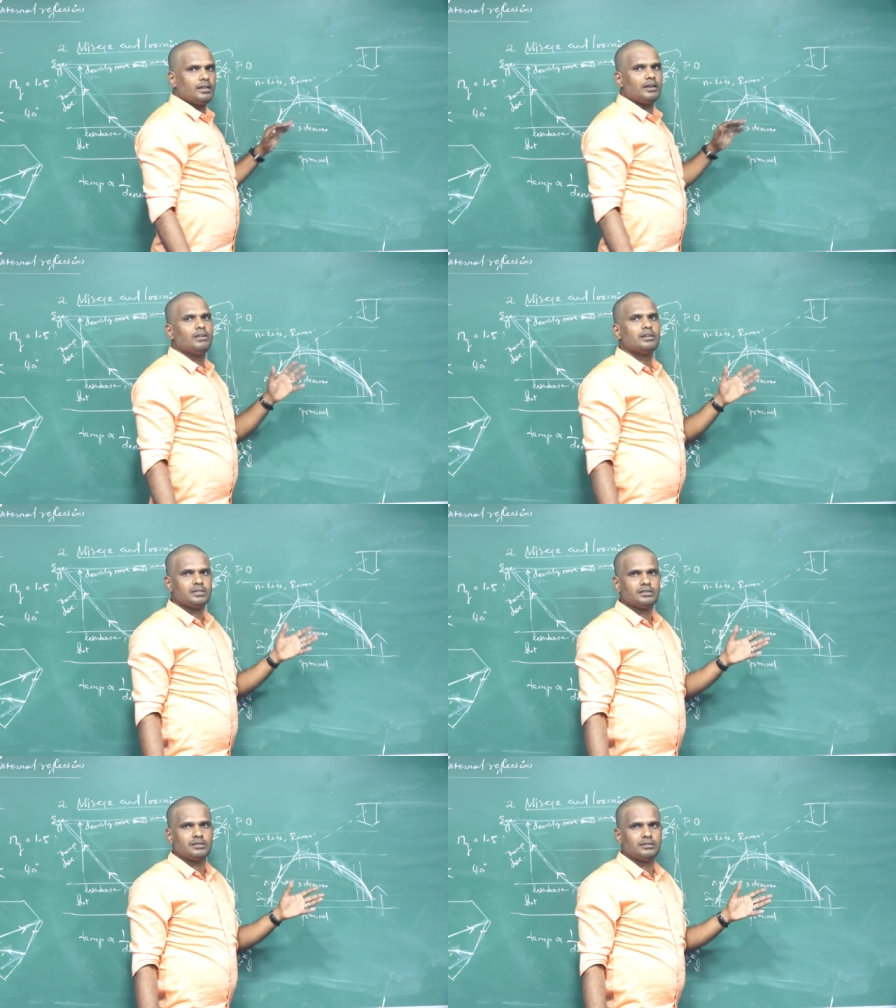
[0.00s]
the reverse
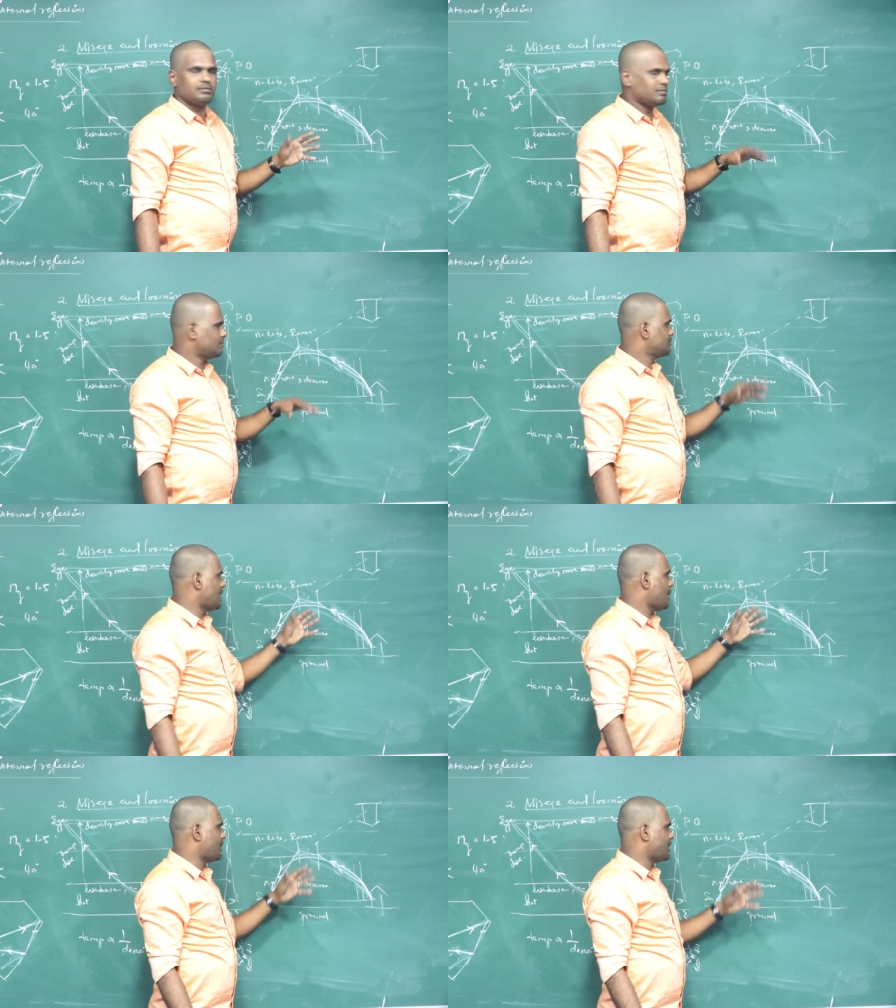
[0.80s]
is
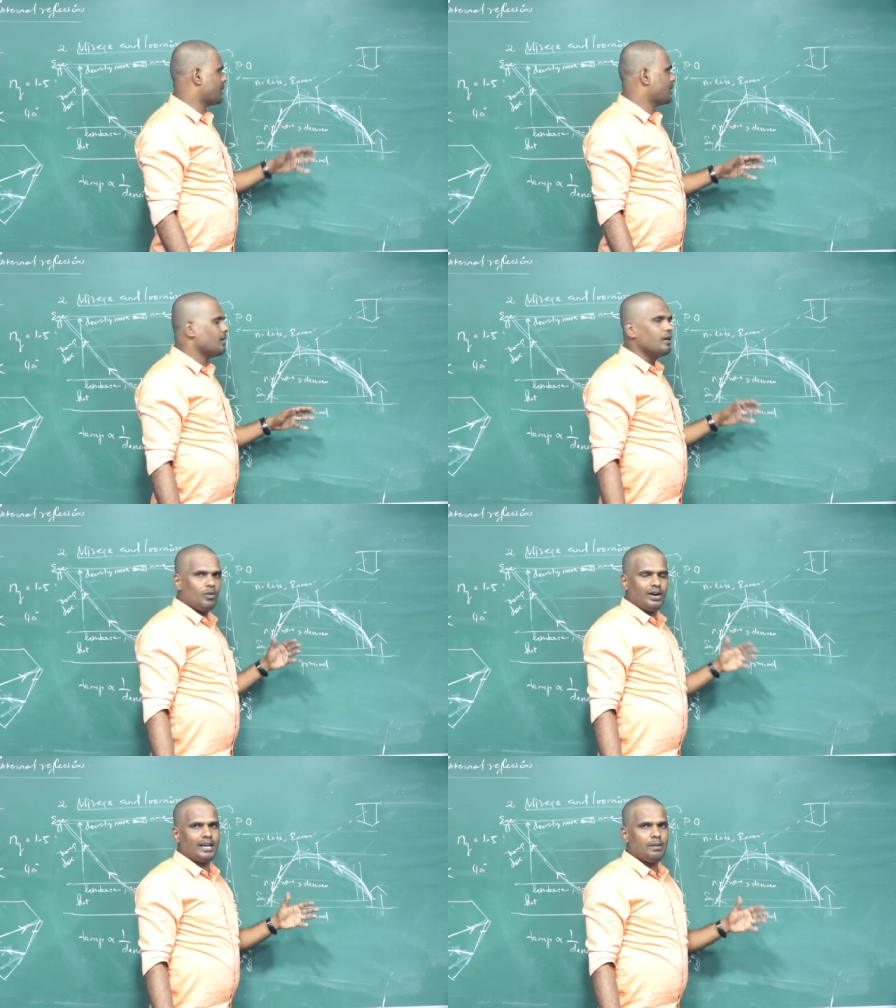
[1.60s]
happening.
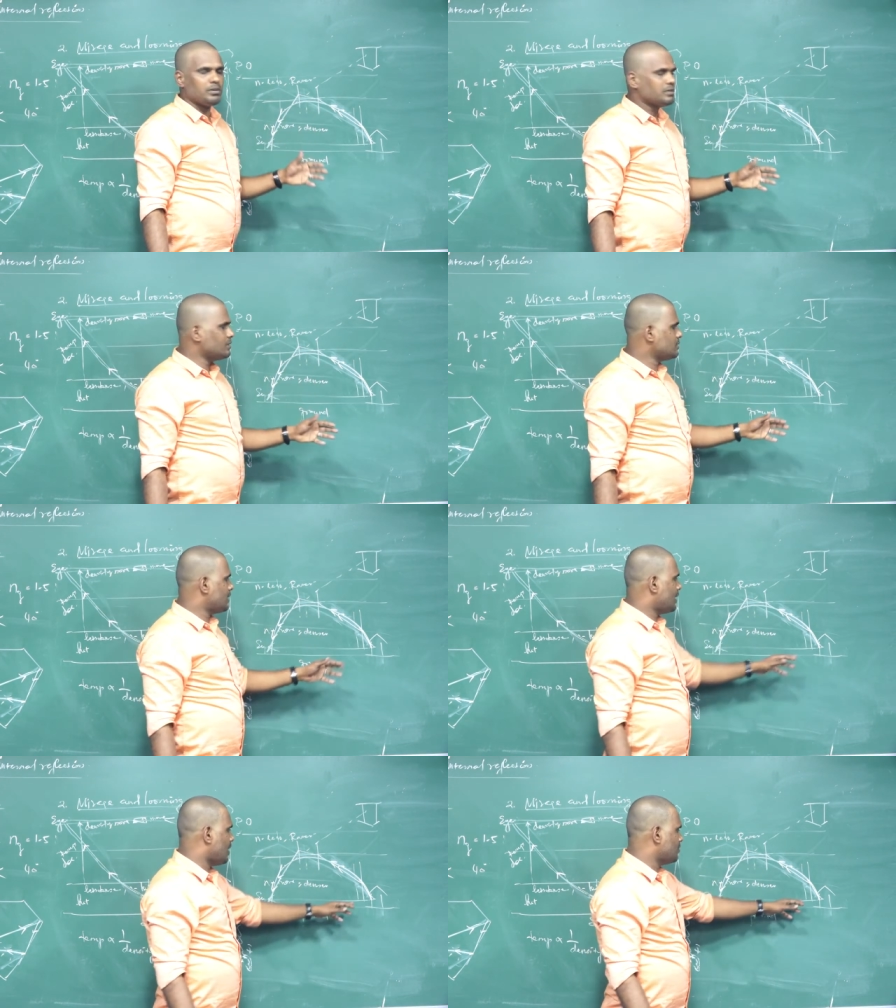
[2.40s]
What happens is,
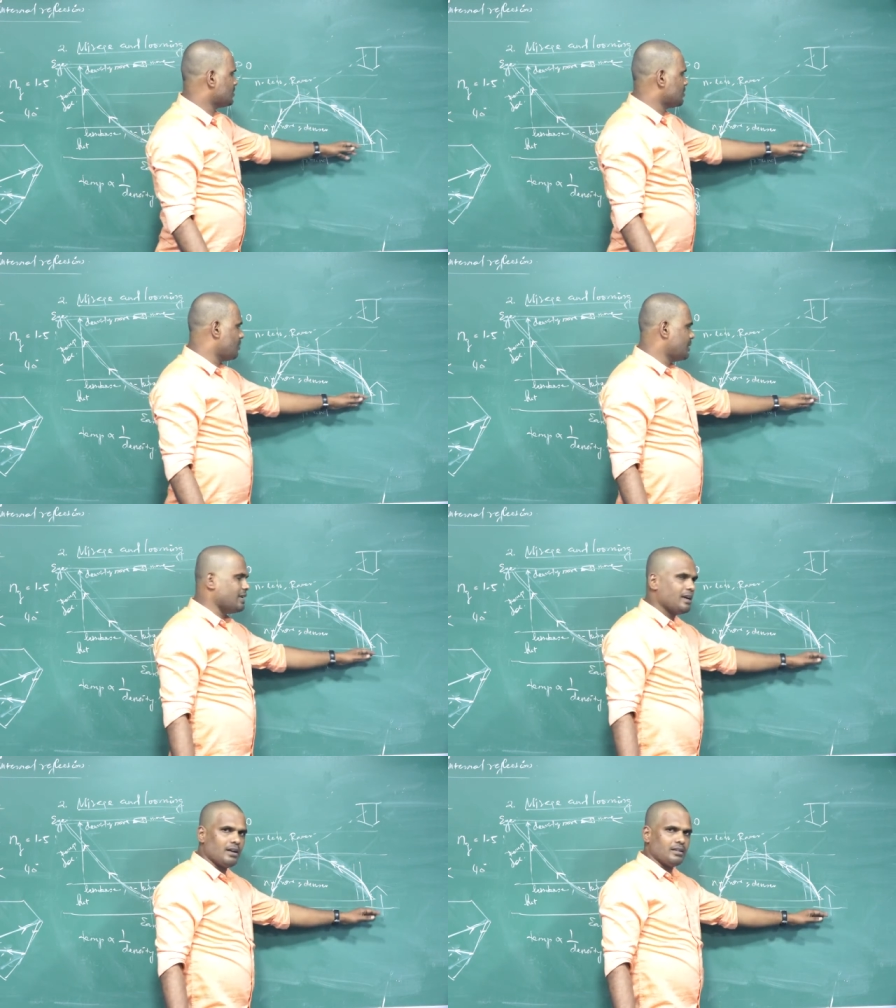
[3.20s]
an object will be
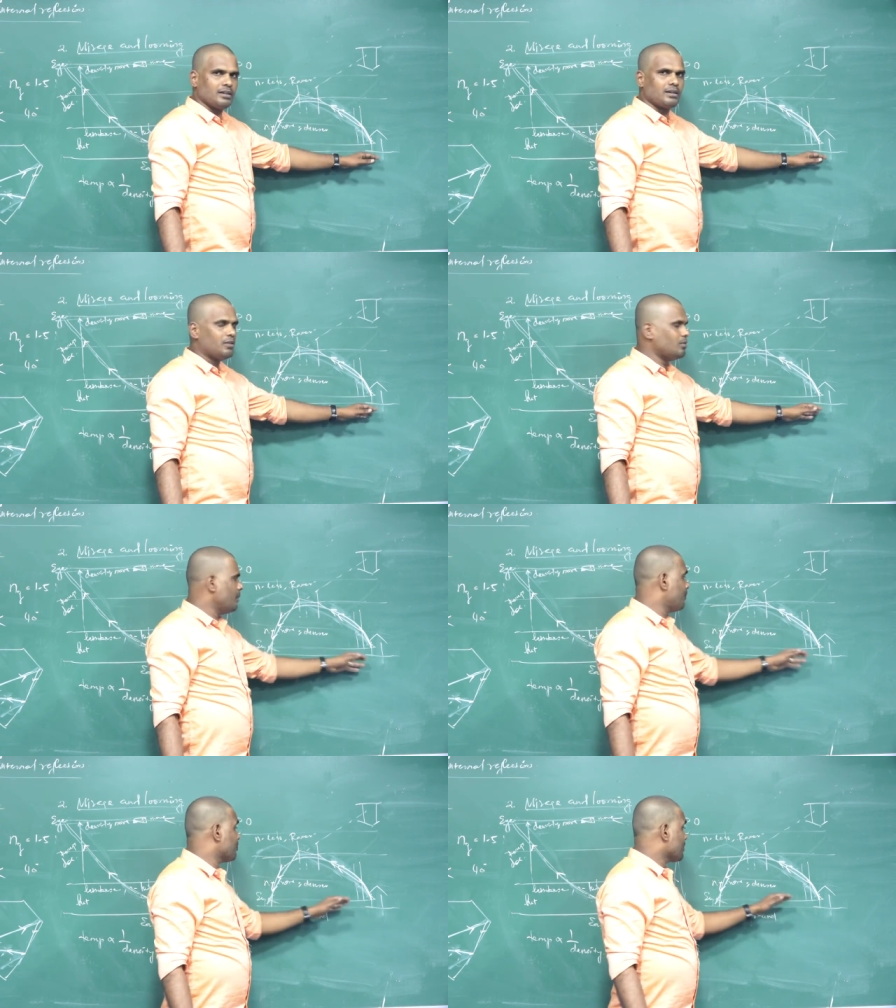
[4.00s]
there on the
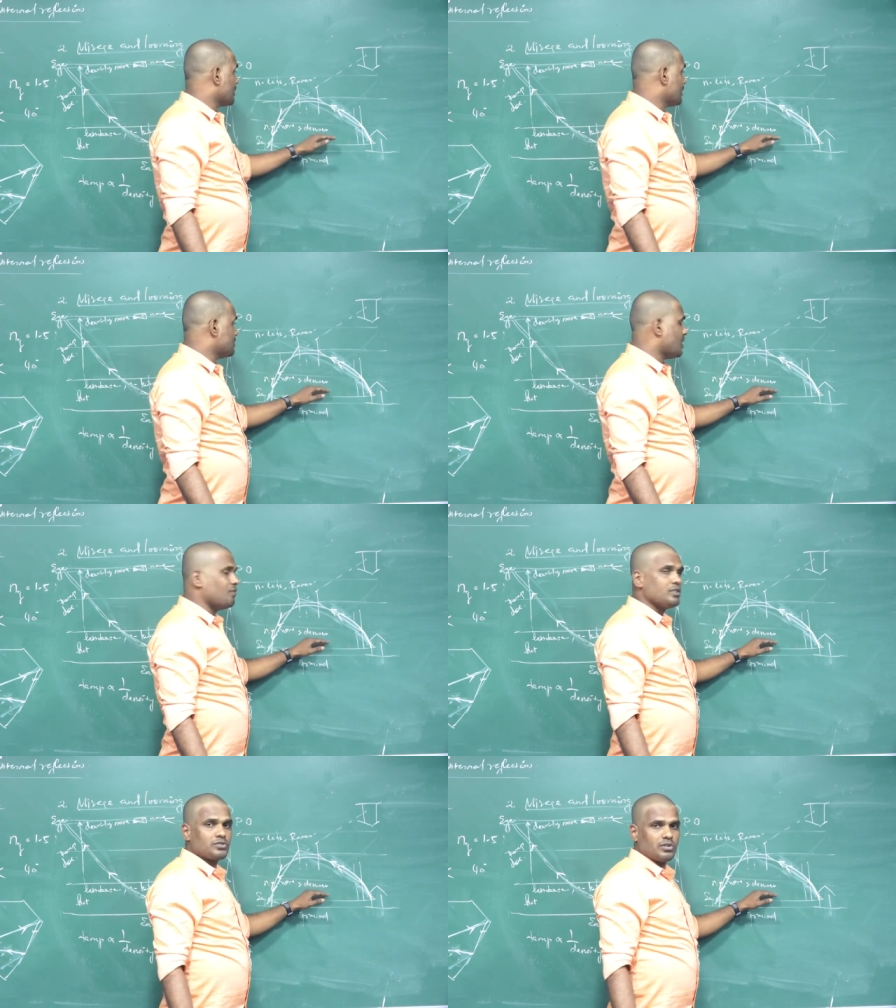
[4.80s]
ground. The
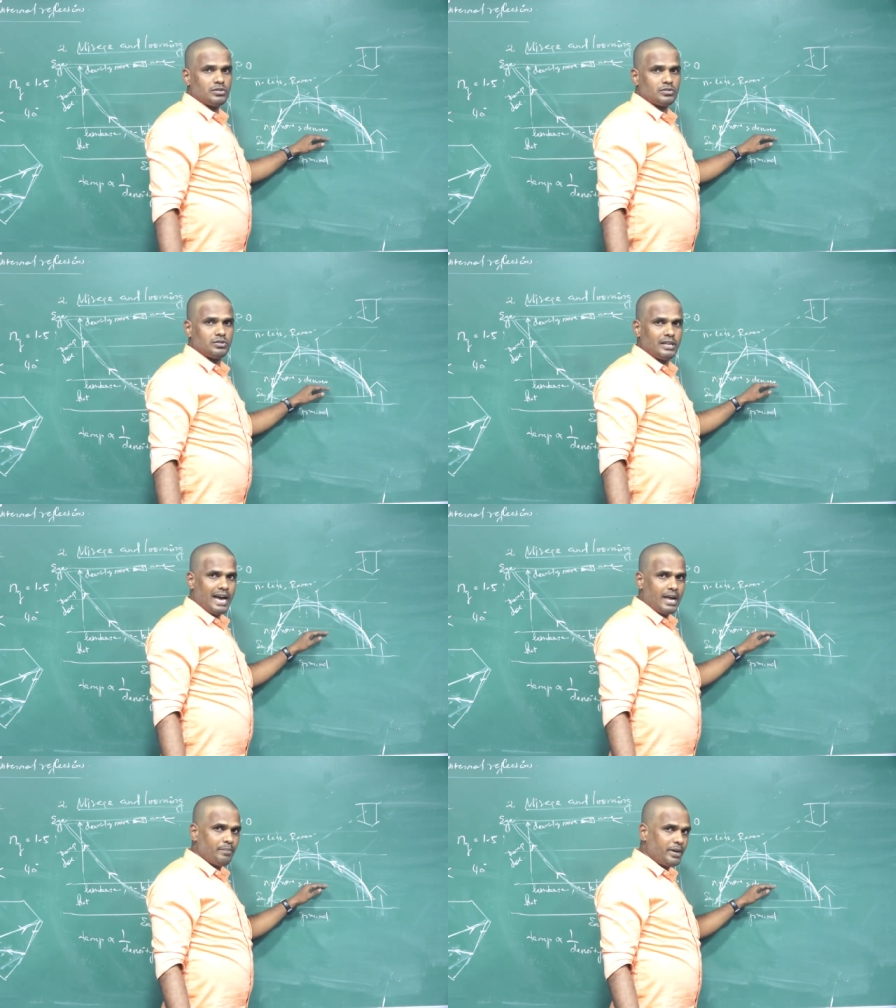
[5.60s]
surface close to the
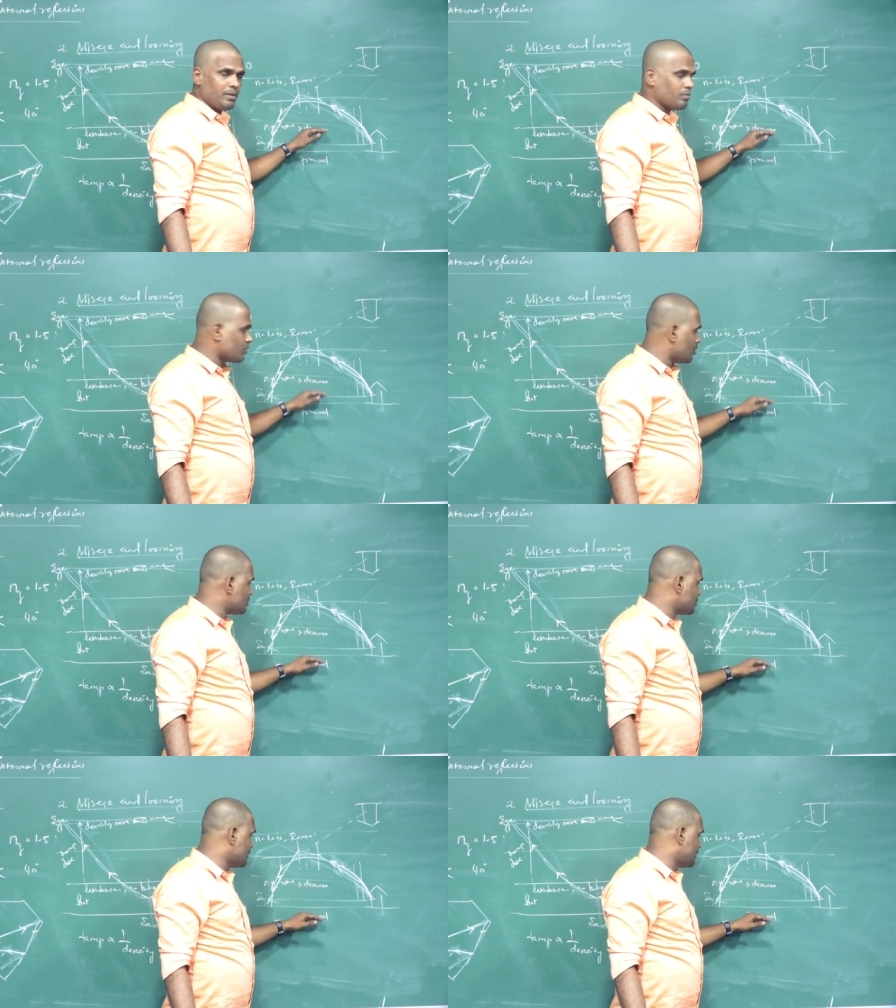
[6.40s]
air medium
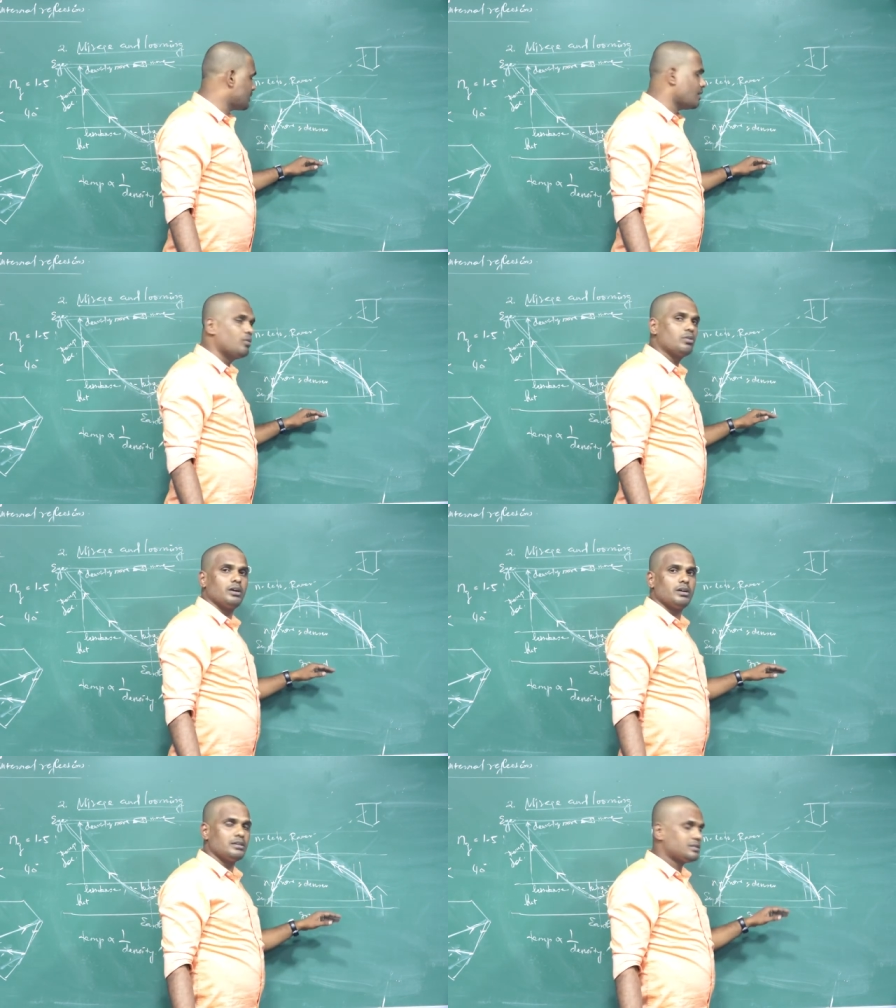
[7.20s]
close to the
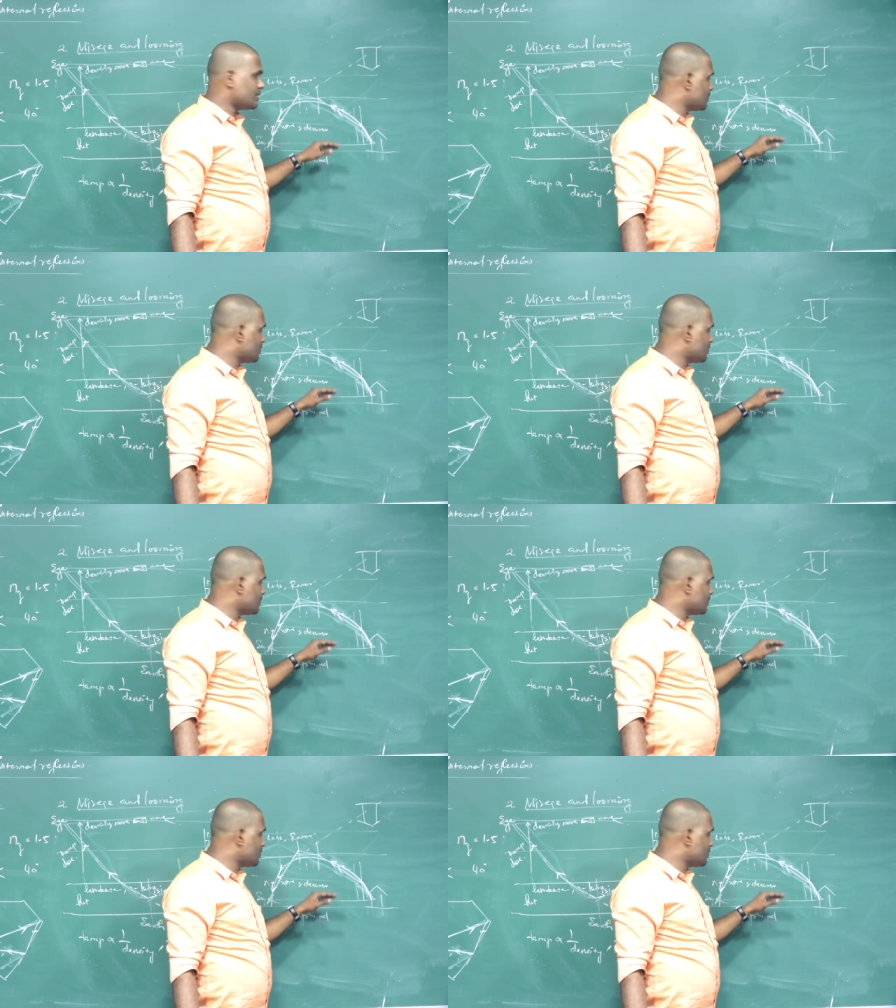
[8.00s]
ground is said